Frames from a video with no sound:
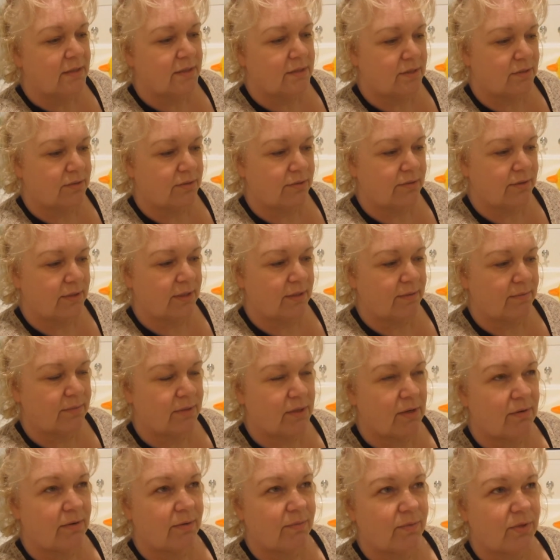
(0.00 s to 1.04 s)
So, yeah, I'm
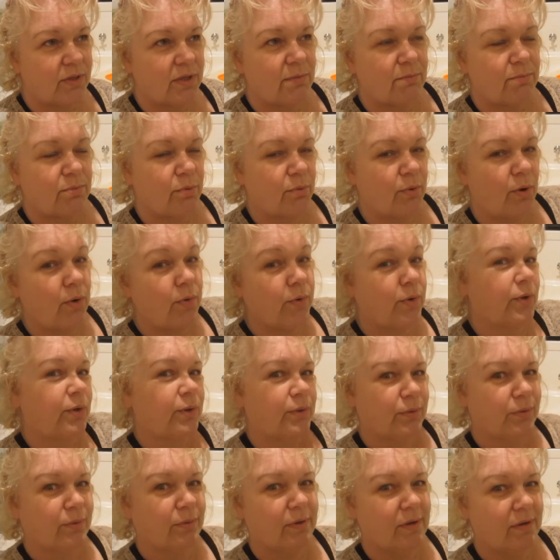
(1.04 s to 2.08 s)
going with the Baroque
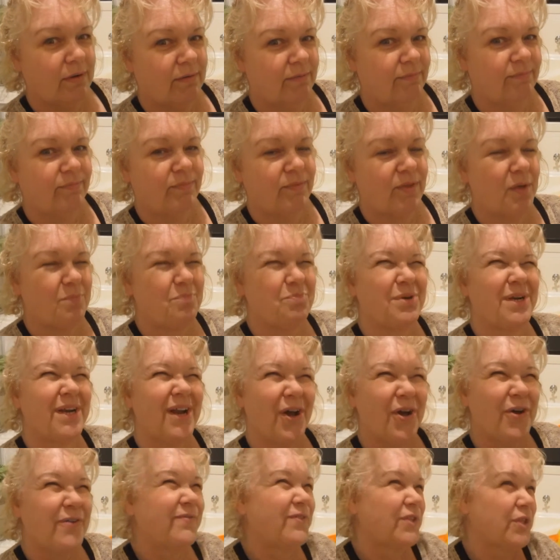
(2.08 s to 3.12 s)
look. Pretty
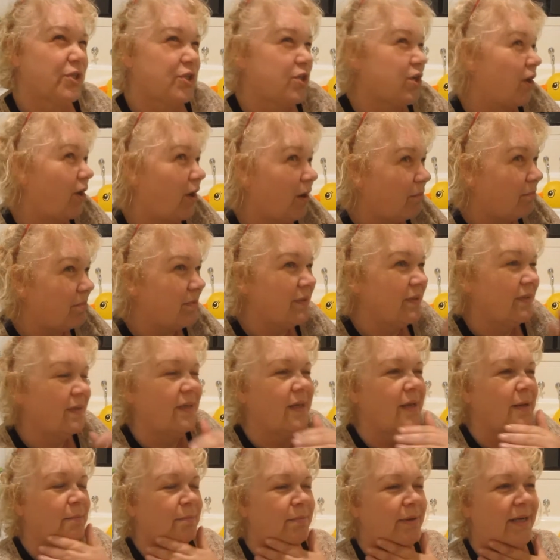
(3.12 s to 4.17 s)
over the top,
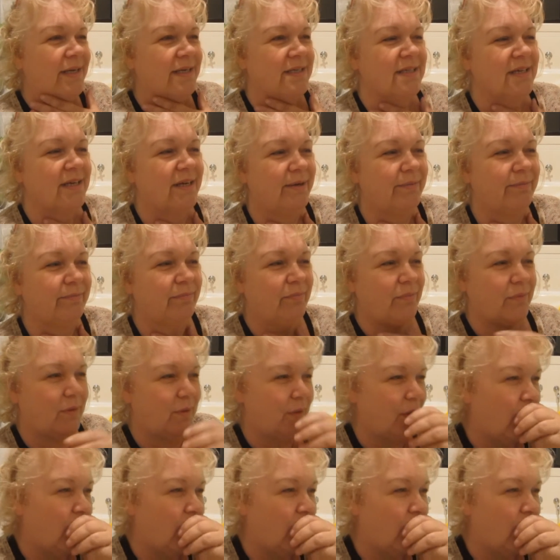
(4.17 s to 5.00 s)
but, sorry.